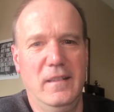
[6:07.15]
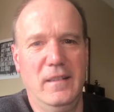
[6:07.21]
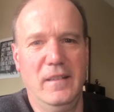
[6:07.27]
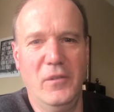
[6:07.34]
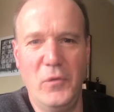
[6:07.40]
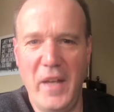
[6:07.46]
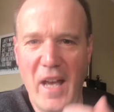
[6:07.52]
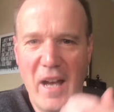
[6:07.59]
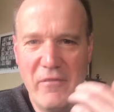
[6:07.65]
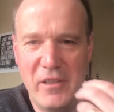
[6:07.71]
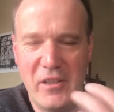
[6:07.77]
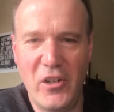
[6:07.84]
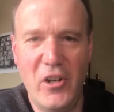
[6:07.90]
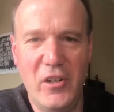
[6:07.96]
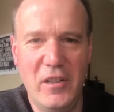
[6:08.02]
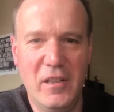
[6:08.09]
that we have
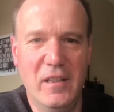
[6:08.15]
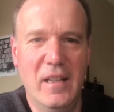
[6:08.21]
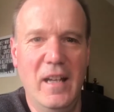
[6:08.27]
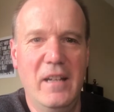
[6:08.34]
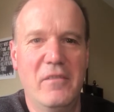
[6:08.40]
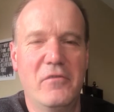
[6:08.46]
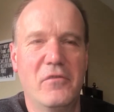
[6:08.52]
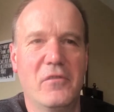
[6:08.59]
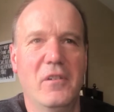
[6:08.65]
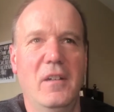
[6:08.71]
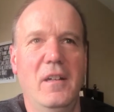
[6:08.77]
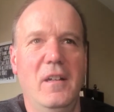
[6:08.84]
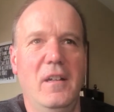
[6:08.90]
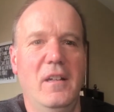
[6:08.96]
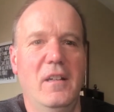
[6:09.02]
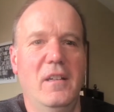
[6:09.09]
eternal life,
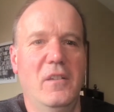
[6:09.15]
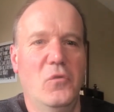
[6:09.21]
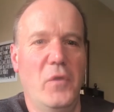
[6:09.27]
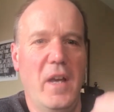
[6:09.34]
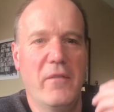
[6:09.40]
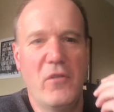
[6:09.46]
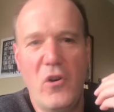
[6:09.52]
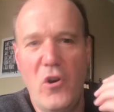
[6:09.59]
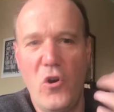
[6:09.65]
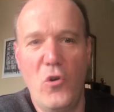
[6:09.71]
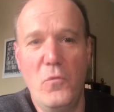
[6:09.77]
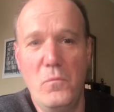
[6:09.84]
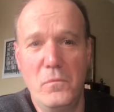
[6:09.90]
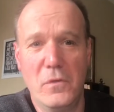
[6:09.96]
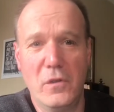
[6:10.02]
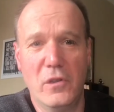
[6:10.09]
that we have a
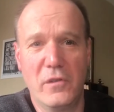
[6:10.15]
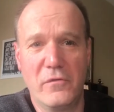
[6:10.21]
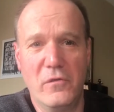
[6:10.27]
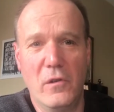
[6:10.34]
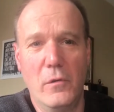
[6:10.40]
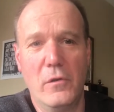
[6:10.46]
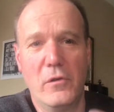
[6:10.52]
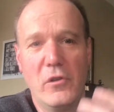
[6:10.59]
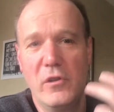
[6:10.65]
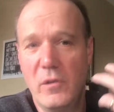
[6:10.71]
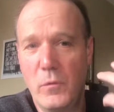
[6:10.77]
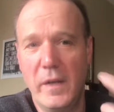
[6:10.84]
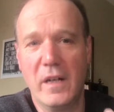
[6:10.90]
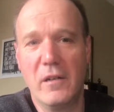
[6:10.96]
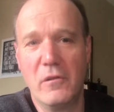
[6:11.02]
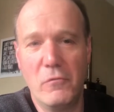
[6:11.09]
home to look forward to, that
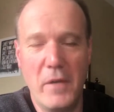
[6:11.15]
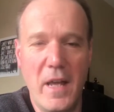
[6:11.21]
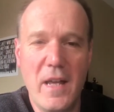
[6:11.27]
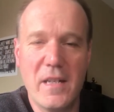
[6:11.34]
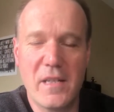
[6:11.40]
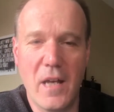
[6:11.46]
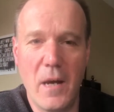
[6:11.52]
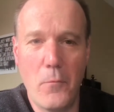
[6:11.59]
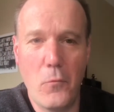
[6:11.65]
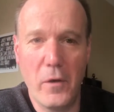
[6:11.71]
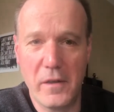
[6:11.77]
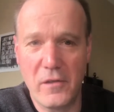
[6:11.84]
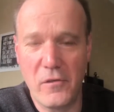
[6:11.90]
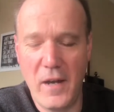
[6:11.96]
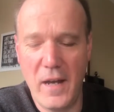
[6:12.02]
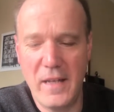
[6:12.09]
we are raised up with
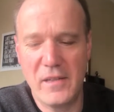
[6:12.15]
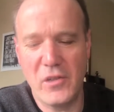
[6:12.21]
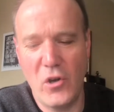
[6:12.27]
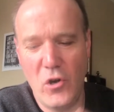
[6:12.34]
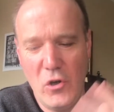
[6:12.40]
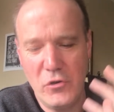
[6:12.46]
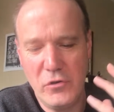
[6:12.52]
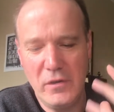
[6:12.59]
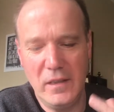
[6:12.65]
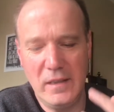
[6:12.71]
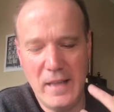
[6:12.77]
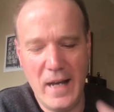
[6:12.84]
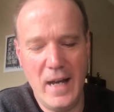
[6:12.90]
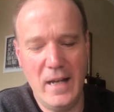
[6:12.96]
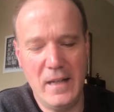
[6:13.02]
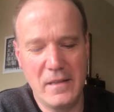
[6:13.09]
Christ on the
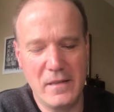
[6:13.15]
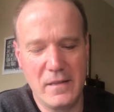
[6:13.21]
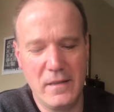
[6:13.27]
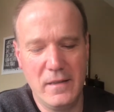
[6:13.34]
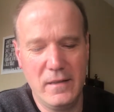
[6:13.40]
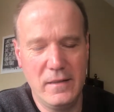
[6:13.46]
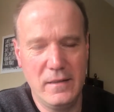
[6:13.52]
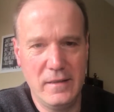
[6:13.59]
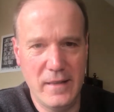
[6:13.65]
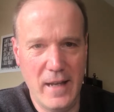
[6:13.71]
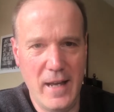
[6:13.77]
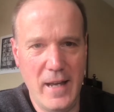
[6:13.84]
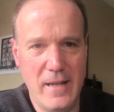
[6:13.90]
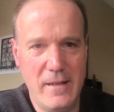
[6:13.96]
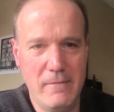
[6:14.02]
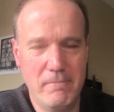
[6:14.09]
last
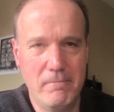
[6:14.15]
day.